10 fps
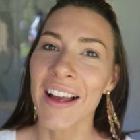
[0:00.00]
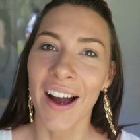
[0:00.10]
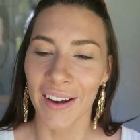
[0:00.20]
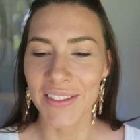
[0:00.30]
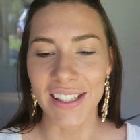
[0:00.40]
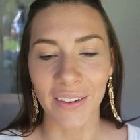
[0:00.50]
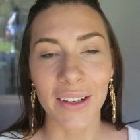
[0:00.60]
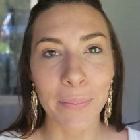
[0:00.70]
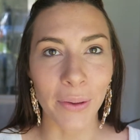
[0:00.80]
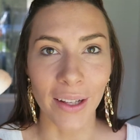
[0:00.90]
I'm just going
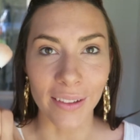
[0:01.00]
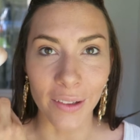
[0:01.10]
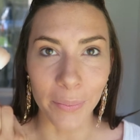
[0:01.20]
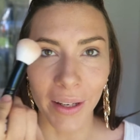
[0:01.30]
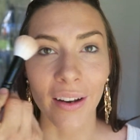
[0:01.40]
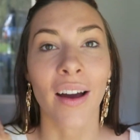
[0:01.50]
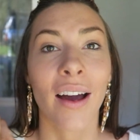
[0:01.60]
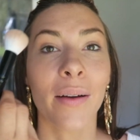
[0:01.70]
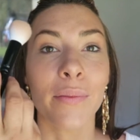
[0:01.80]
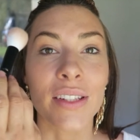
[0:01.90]
to put a little bit
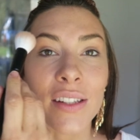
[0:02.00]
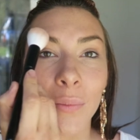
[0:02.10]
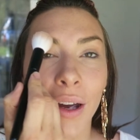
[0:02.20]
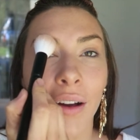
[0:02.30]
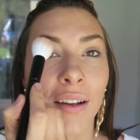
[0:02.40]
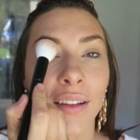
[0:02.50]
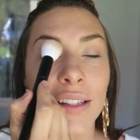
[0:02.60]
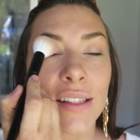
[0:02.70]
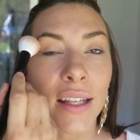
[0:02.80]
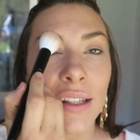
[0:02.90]
just on my
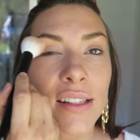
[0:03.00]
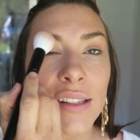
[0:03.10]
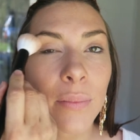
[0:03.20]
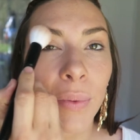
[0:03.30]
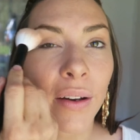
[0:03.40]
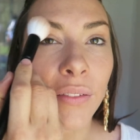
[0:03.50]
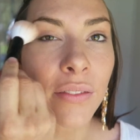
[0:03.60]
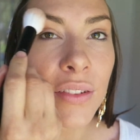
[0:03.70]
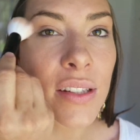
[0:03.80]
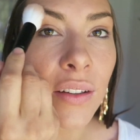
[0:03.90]
eyelids there, just above.
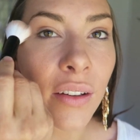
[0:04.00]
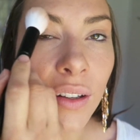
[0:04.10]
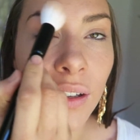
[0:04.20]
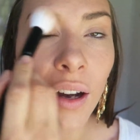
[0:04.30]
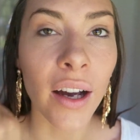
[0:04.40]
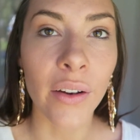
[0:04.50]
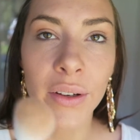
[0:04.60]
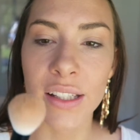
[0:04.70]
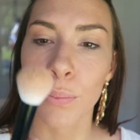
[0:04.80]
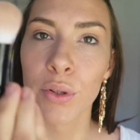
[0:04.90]
So I
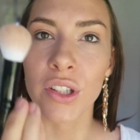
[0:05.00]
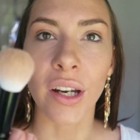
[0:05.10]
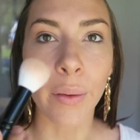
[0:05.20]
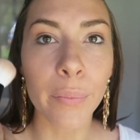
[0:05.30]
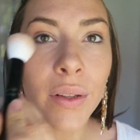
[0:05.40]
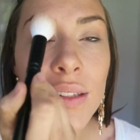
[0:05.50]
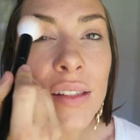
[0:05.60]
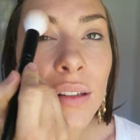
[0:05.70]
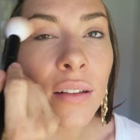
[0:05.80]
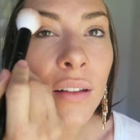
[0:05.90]
always push it upwards.
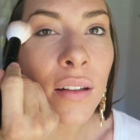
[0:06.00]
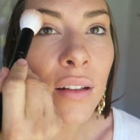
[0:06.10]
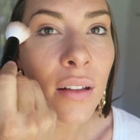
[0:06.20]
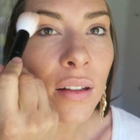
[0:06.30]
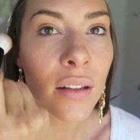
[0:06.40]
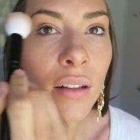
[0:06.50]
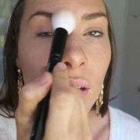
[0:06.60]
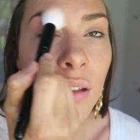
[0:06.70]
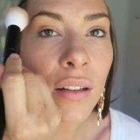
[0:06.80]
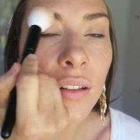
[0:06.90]

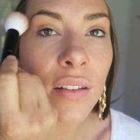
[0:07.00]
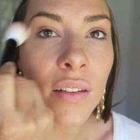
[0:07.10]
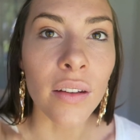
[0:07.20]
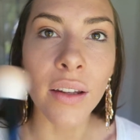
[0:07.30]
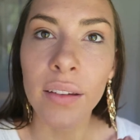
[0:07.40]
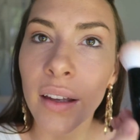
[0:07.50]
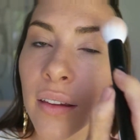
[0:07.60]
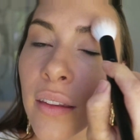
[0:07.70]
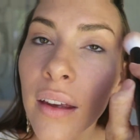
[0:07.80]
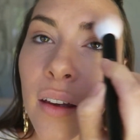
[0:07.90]
Just go like that
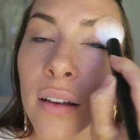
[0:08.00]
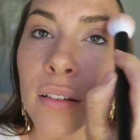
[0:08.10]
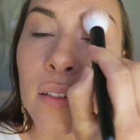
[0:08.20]
there.